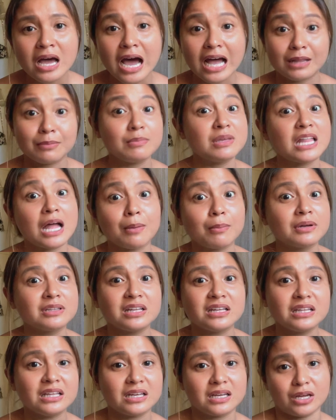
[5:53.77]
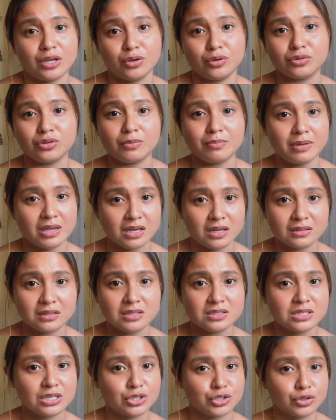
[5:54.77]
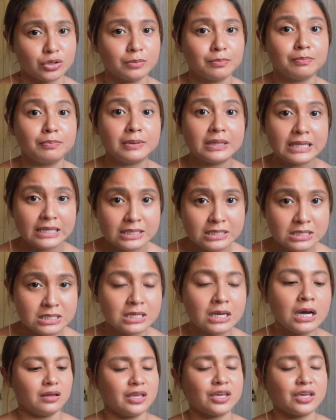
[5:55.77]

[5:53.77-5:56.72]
at minamadali kayo to make a decision, please,